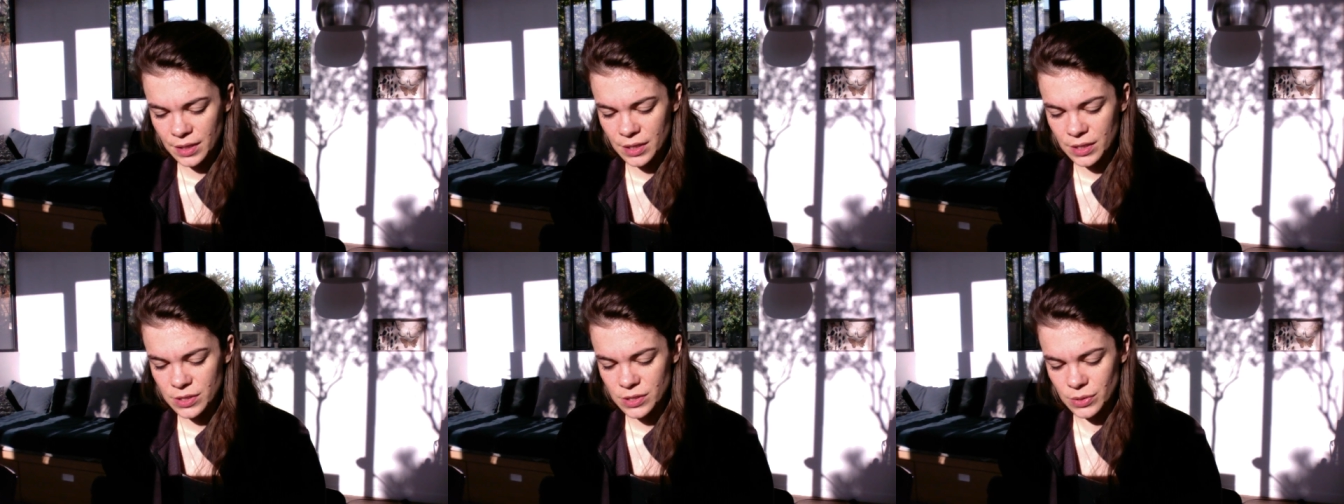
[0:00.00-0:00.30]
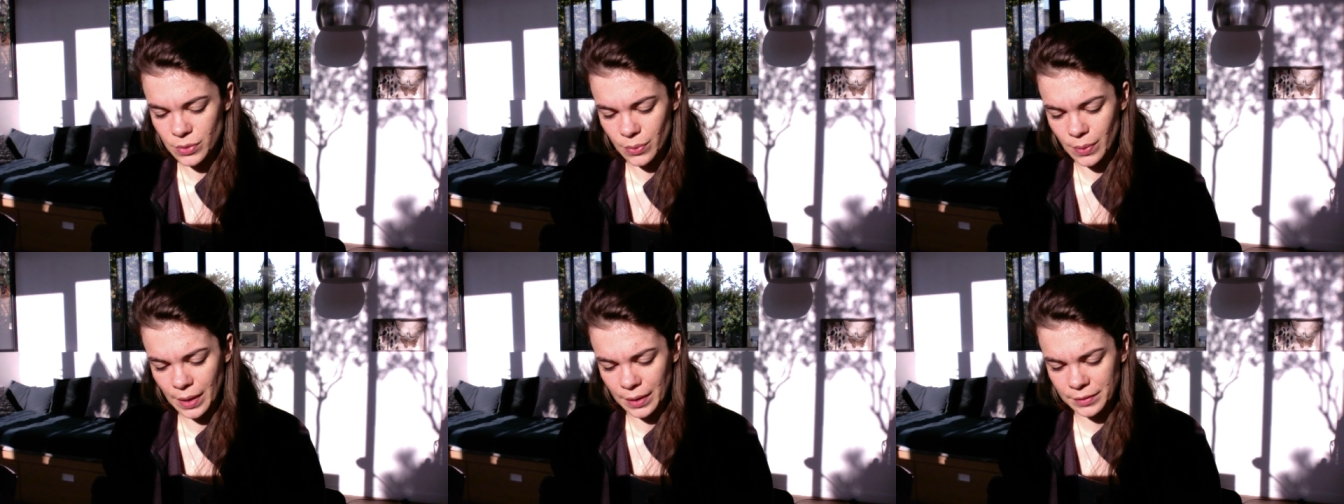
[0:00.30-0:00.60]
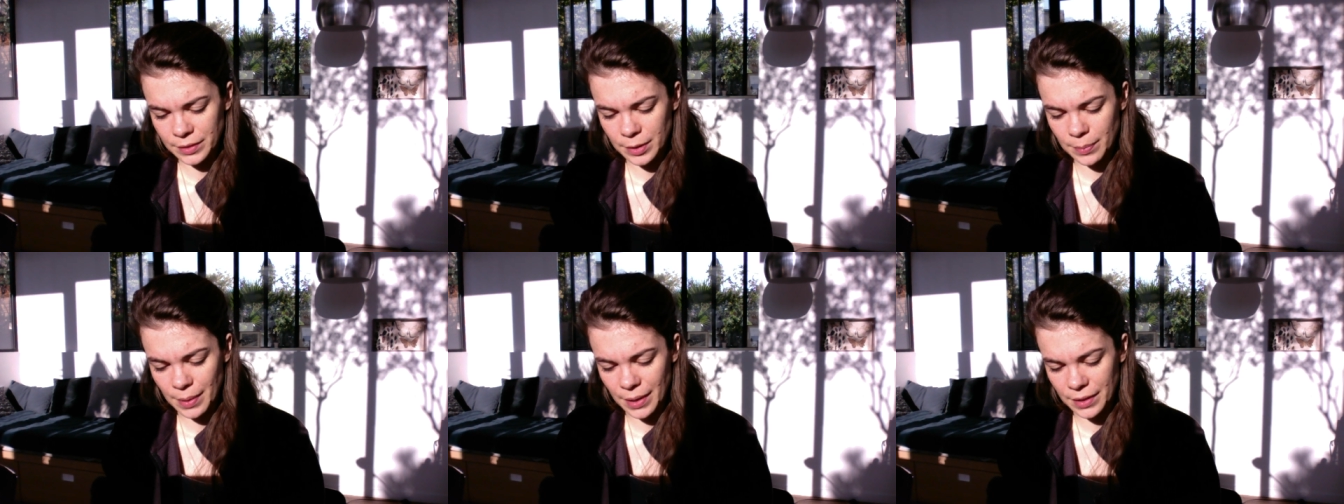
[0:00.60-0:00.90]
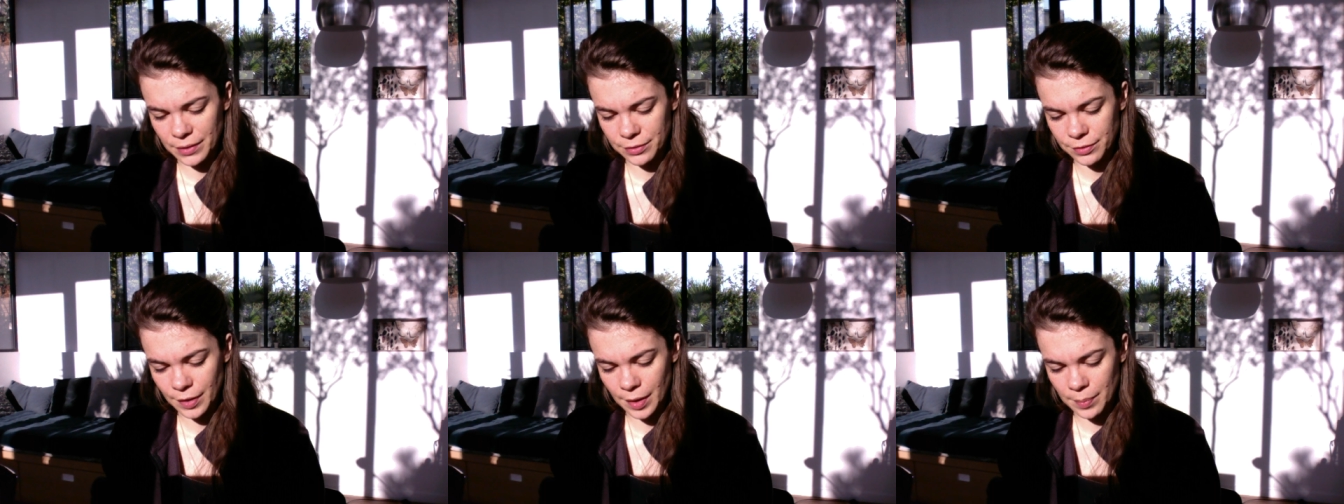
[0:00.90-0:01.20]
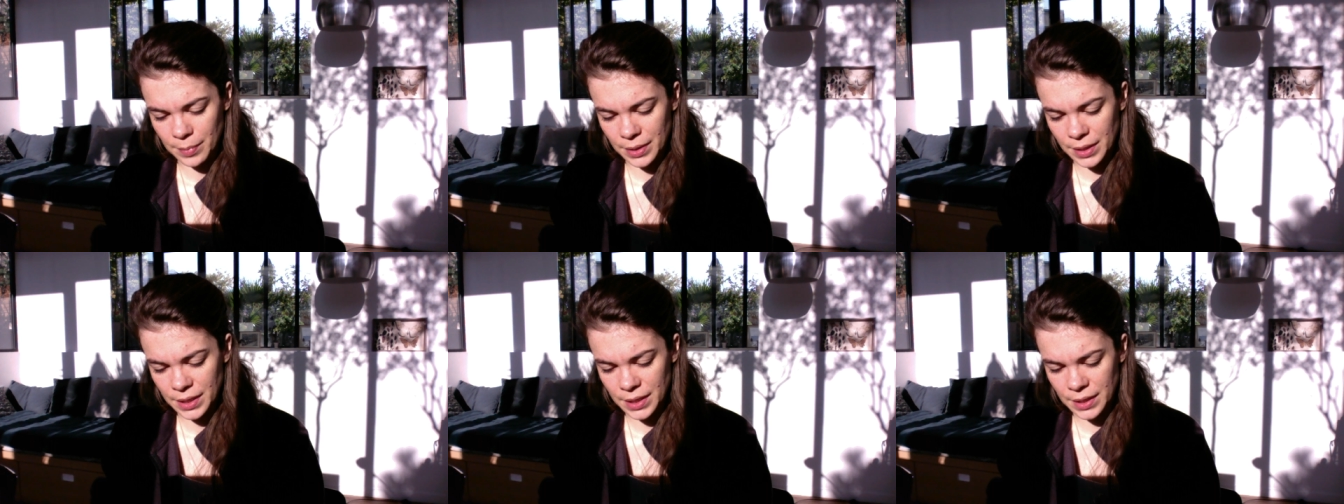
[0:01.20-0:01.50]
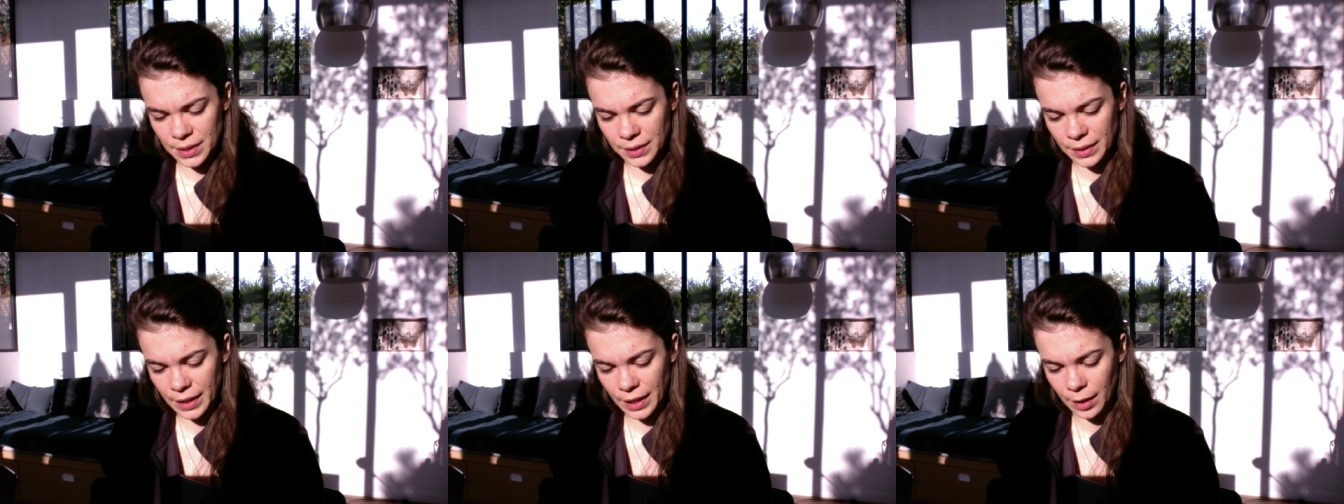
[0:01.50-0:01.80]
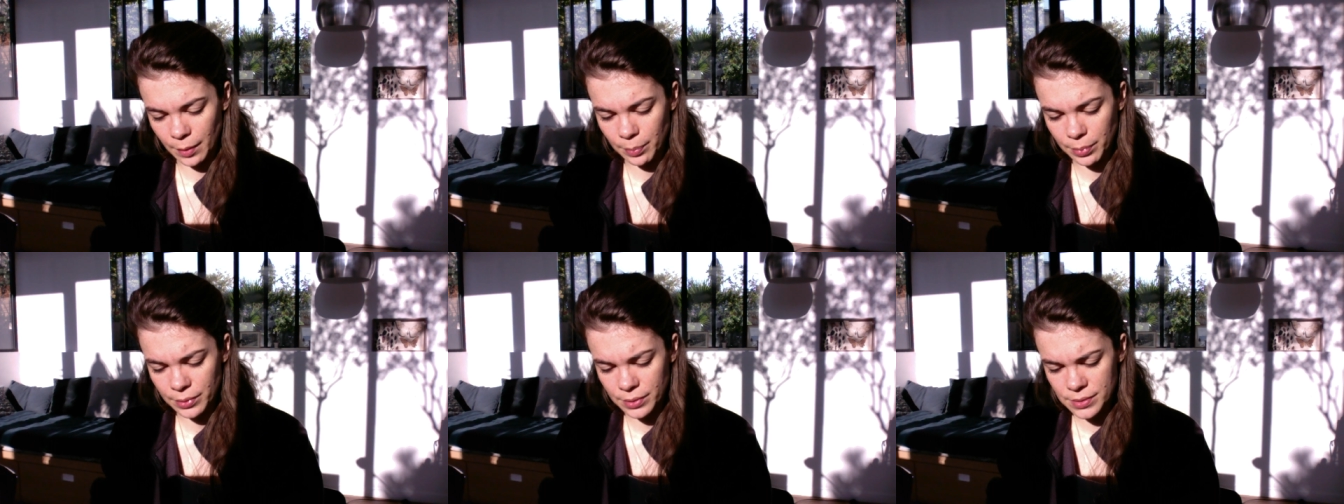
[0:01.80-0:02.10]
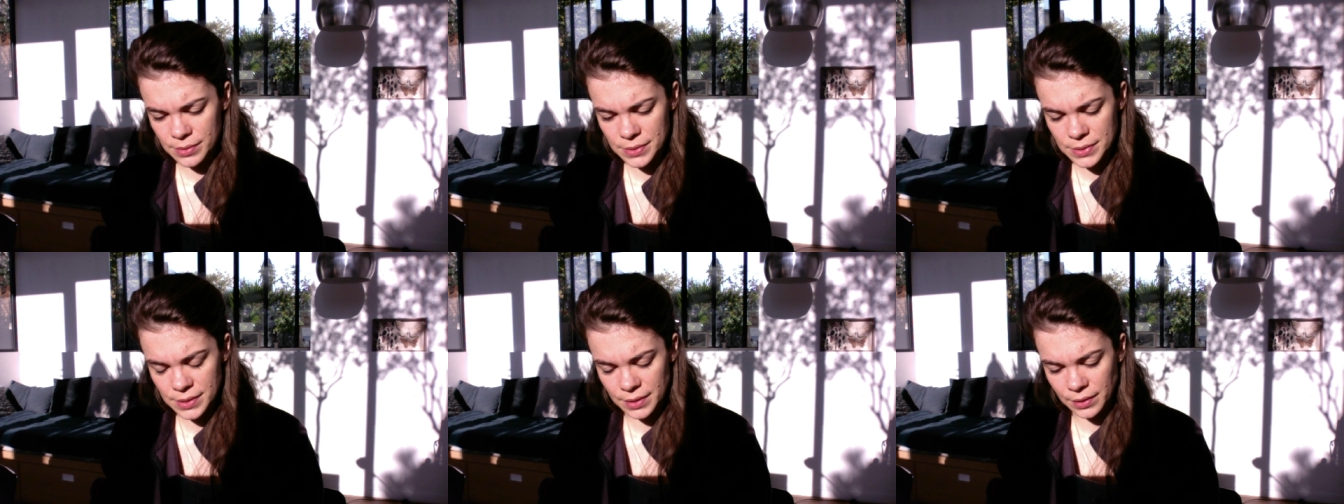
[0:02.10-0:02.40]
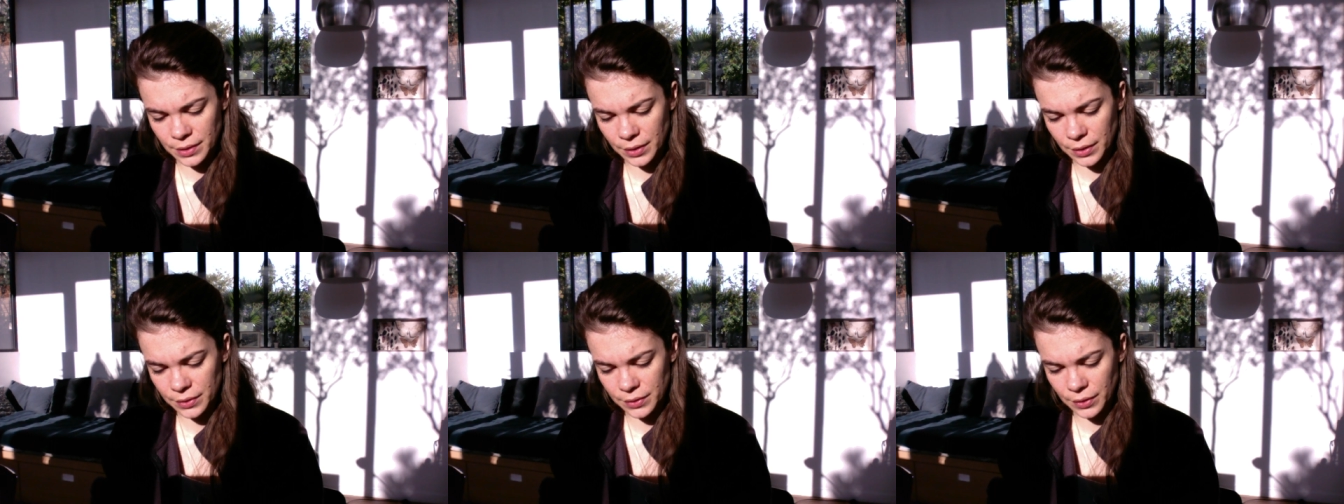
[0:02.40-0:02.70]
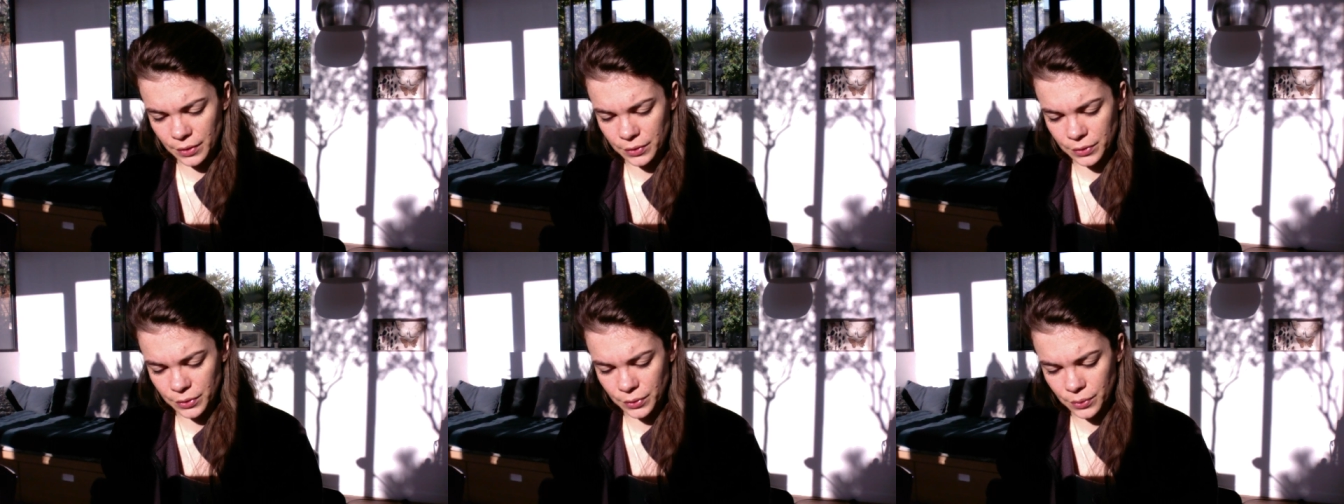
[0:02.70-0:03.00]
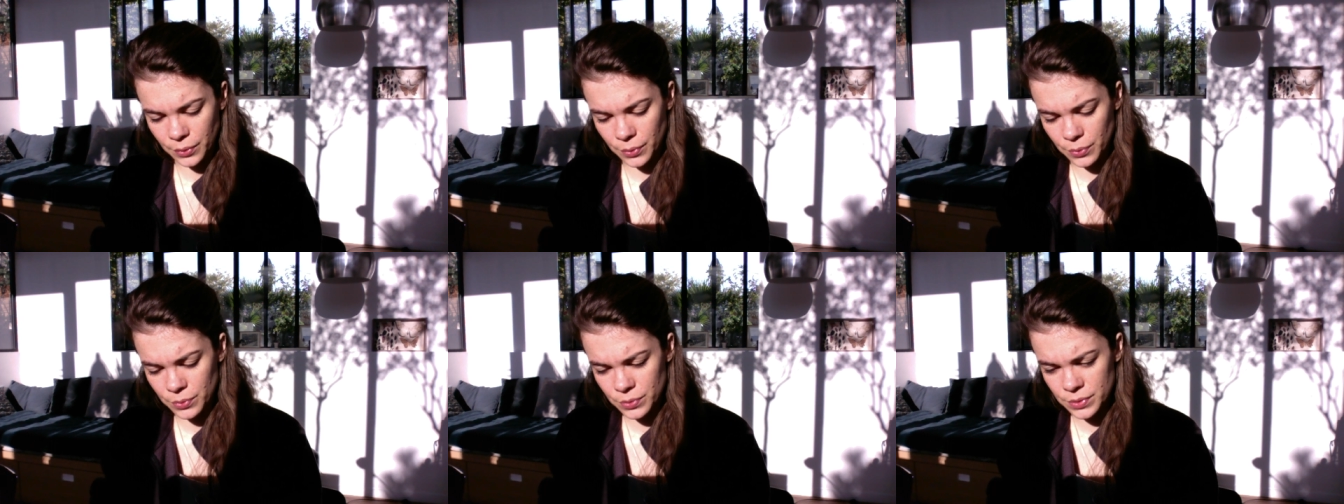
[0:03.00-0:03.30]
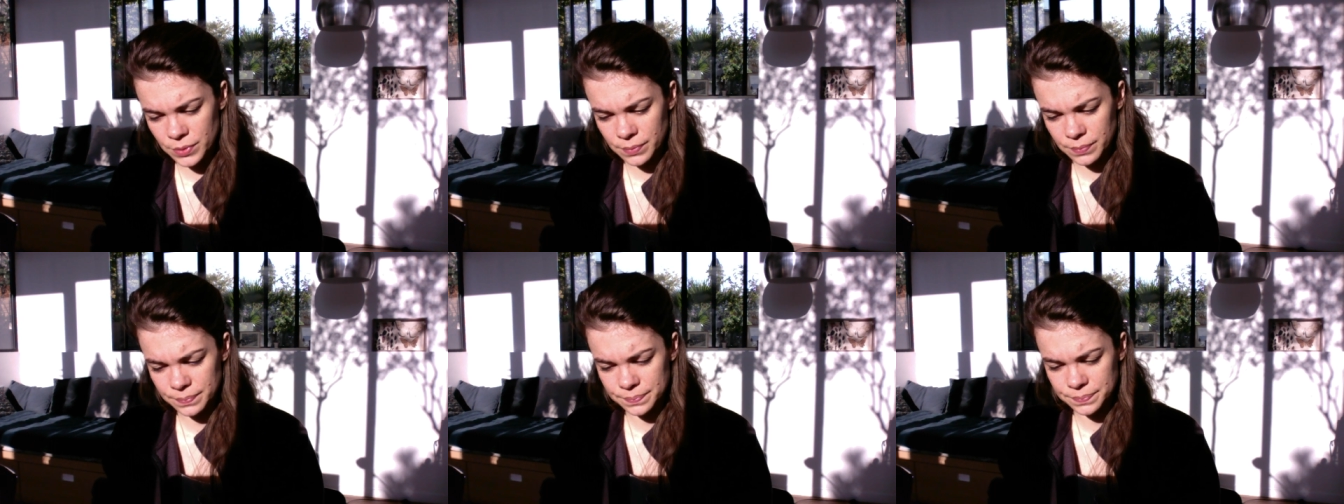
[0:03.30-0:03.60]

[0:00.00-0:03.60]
surrounded by family and helpers and not on your own.